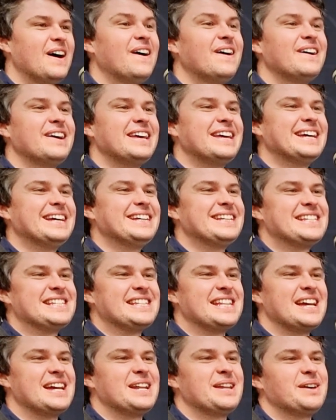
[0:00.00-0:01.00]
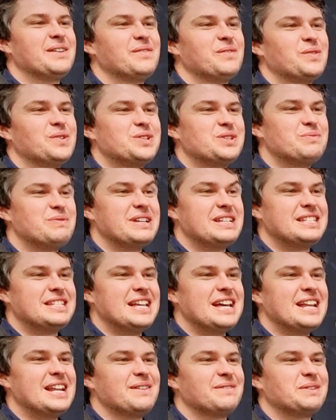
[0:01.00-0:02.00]
Oh yeah, stand up. Would you be a
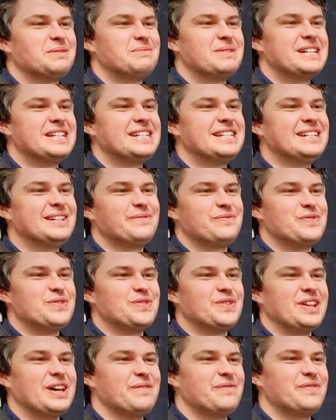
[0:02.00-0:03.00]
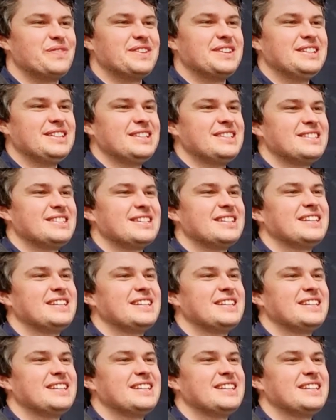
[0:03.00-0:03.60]
stand-up comedian if you were like fearless?